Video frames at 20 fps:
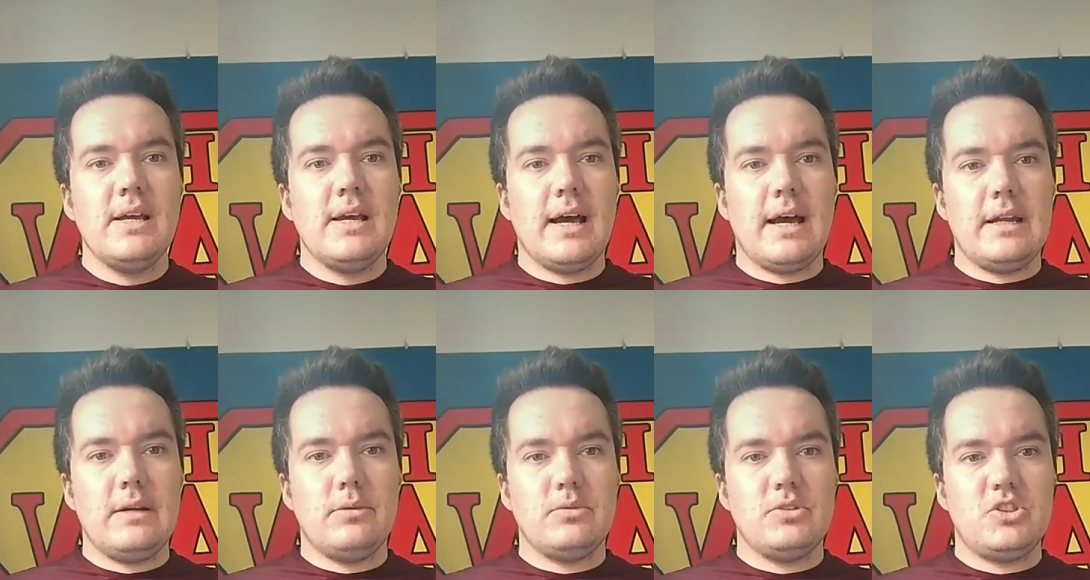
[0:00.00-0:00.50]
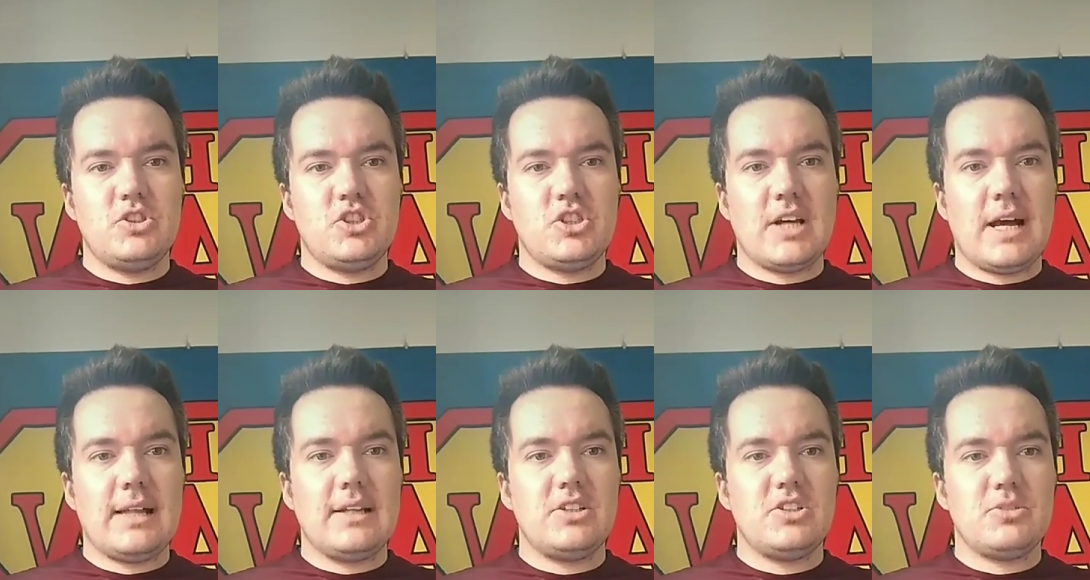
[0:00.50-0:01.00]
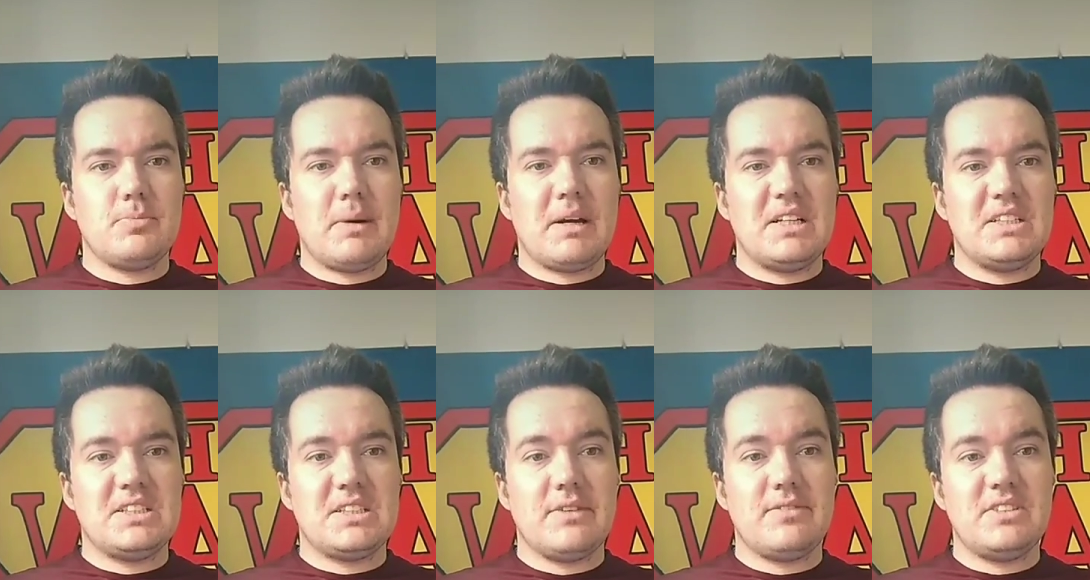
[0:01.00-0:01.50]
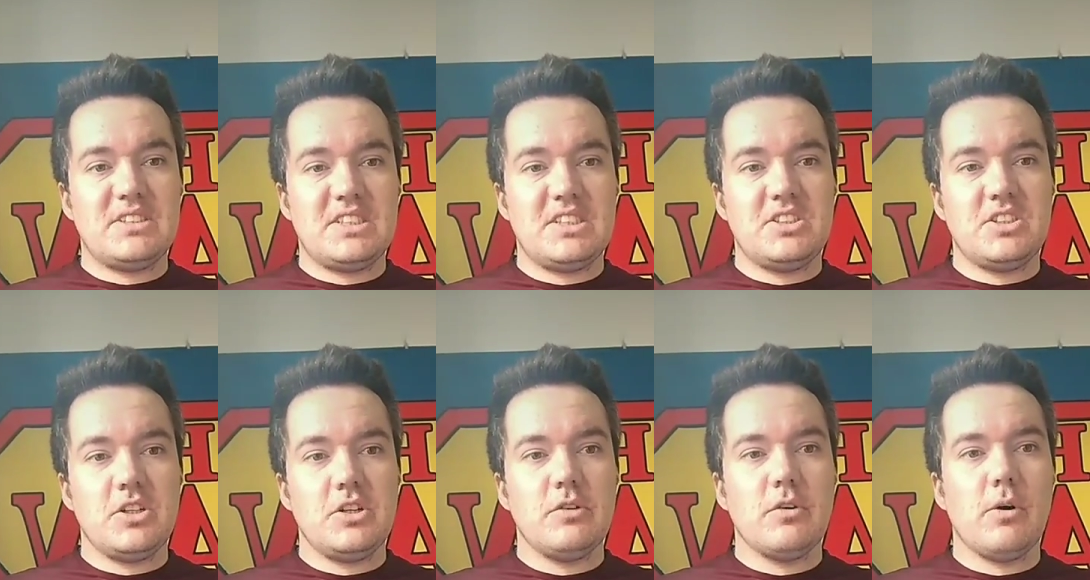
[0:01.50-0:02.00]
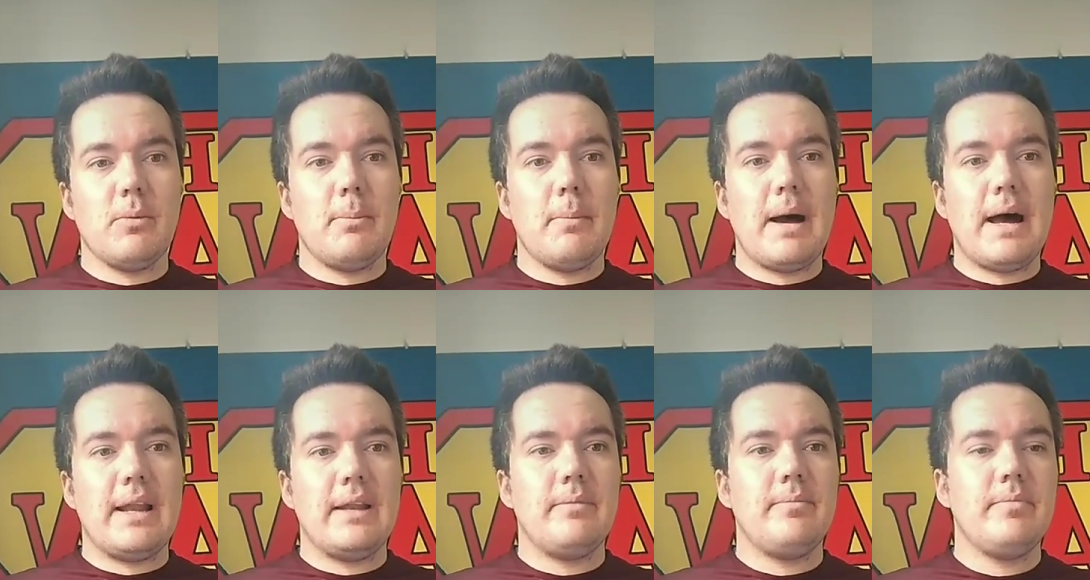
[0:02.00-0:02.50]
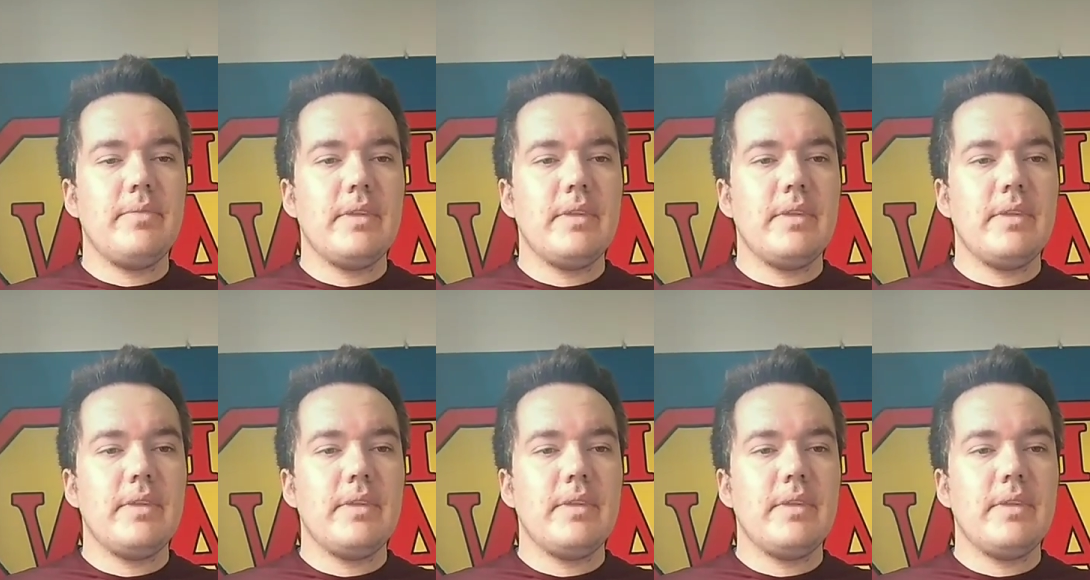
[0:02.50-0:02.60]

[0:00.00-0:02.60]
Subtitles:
and he was challenged by a 72-year-old man.